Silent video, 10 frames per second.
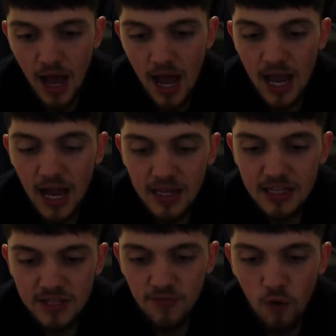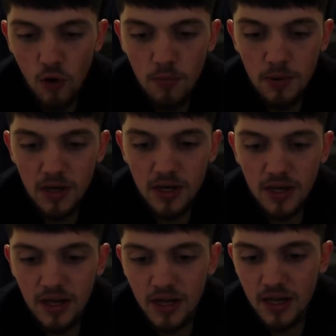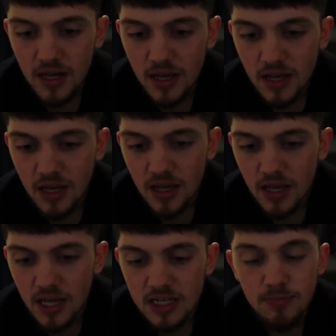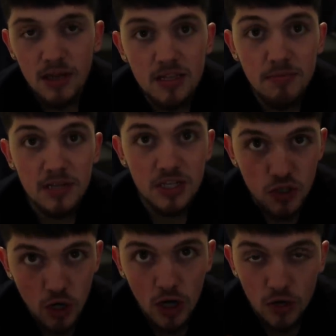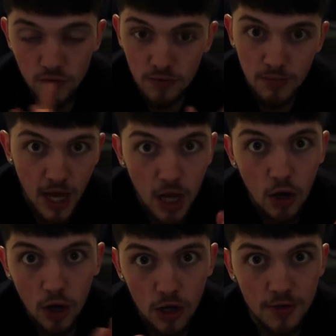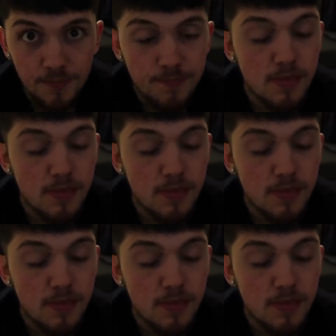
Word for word: I got these four, but it's about to be a struggle from now on.